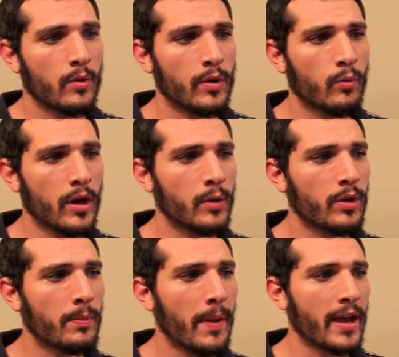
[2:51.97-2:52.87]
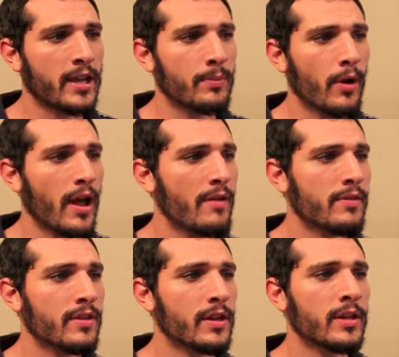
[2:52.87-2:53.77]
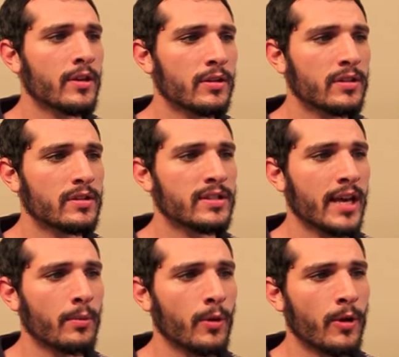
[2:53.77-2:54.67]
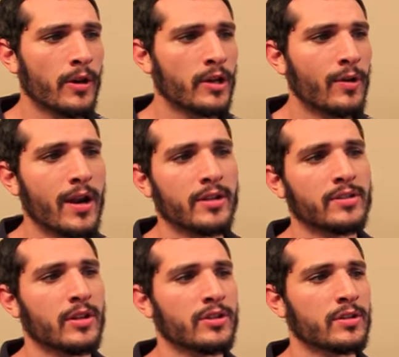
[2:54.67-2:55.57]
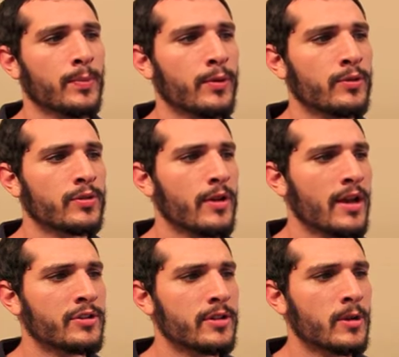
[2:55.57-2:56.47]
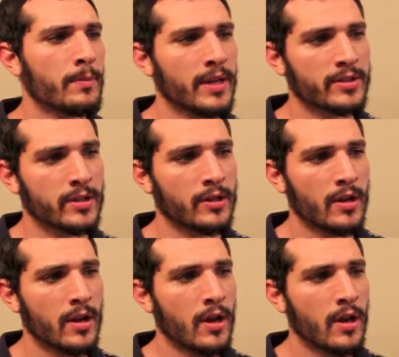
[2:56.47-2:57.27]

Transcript: When working with Beck, he brought everything he could to the table, earning credits such as producer, engineer, mixer,